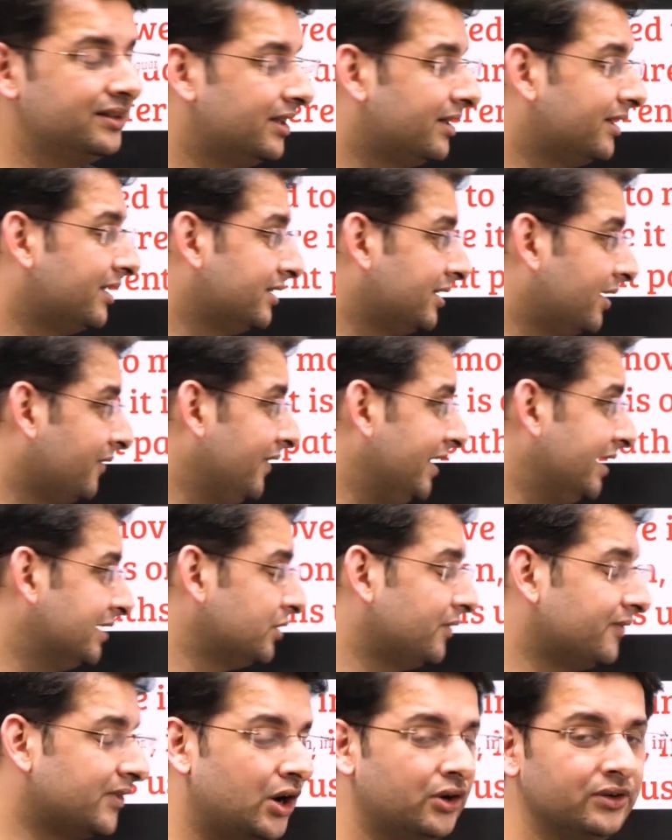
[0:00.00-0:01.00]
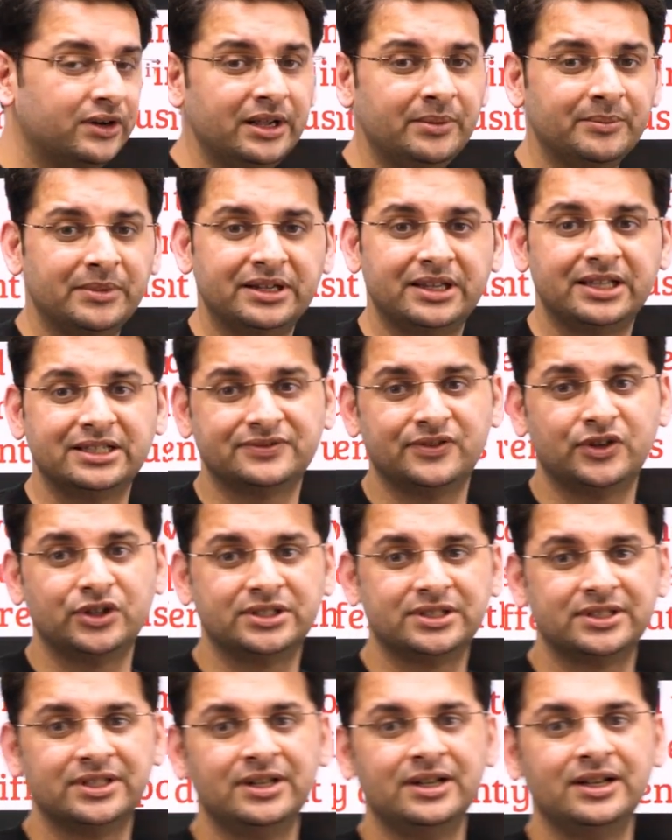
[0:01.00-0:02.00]
There are other ways of counting, but this
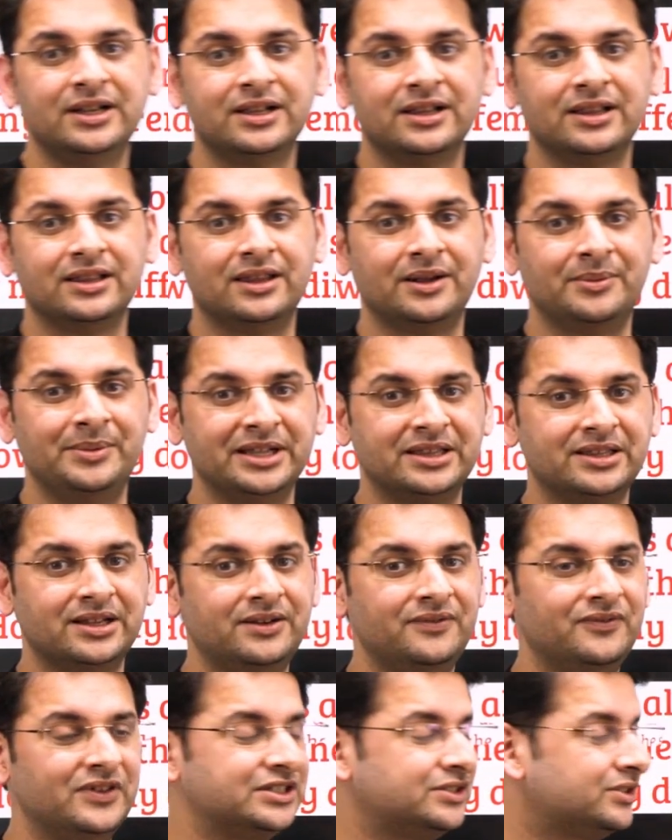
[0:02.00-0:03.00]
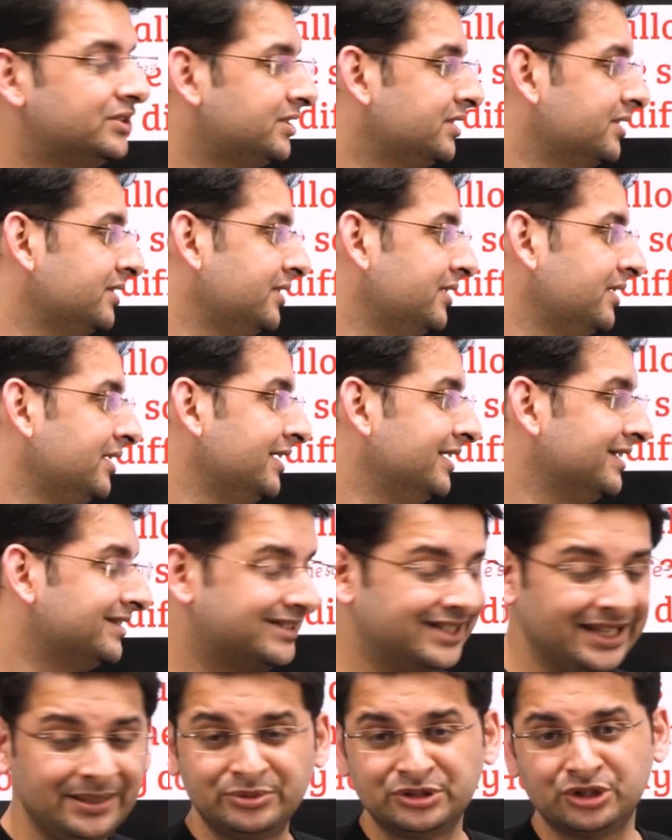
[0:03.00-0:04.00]
was the method which
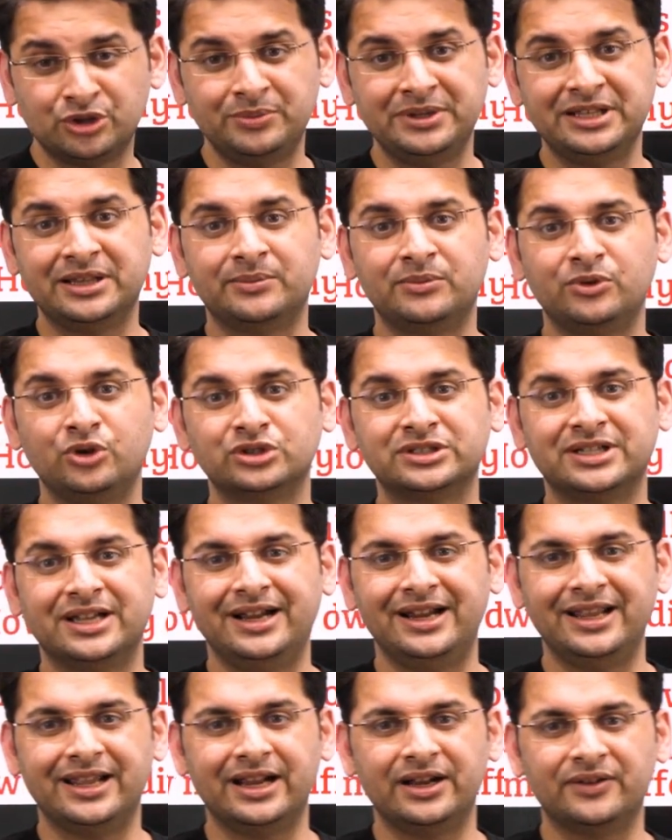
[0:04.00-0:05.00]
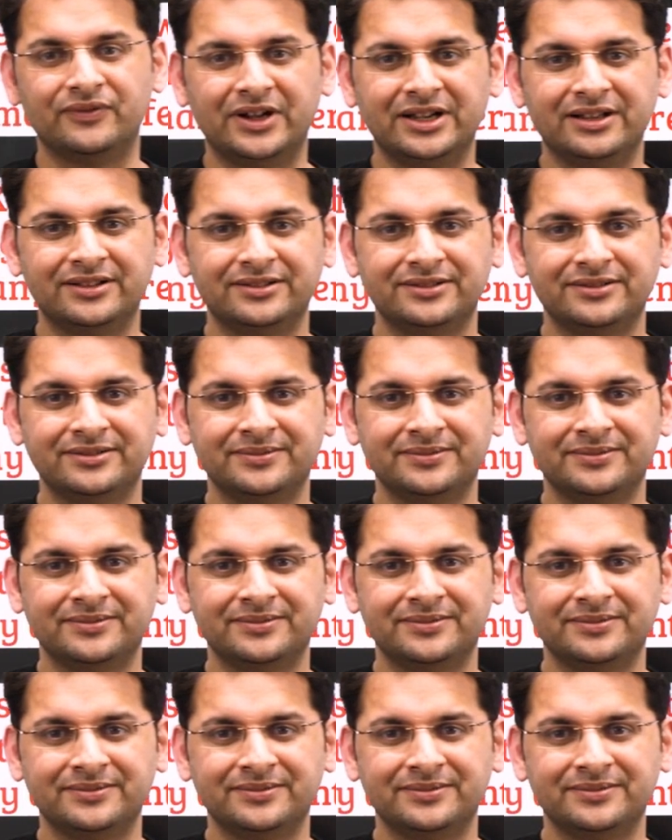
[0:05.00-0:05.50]
seems to be the most elegant one.